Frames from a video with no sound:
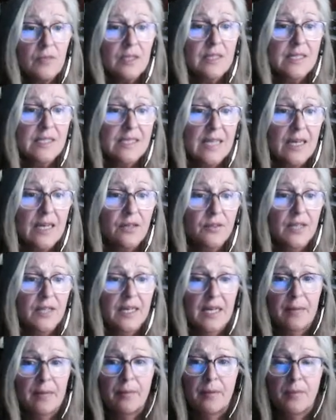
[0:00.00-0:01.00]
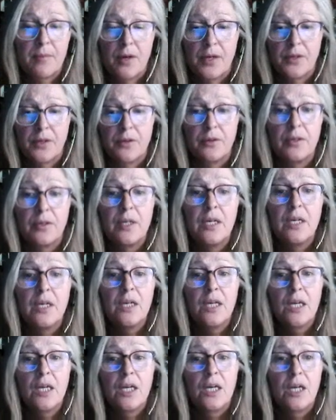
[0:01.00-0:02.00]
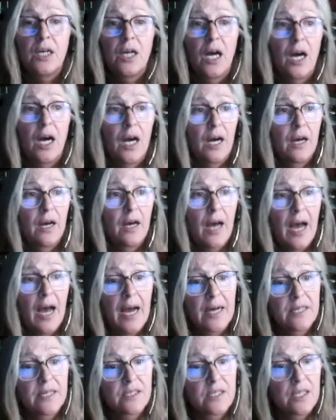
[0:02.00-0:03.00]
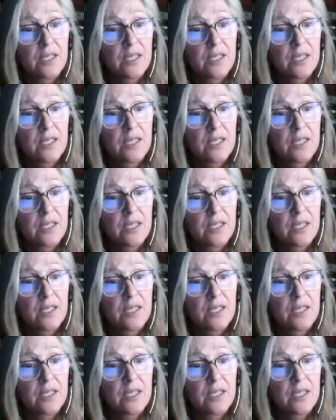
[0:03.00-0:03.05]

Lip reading: The psychodynamic model has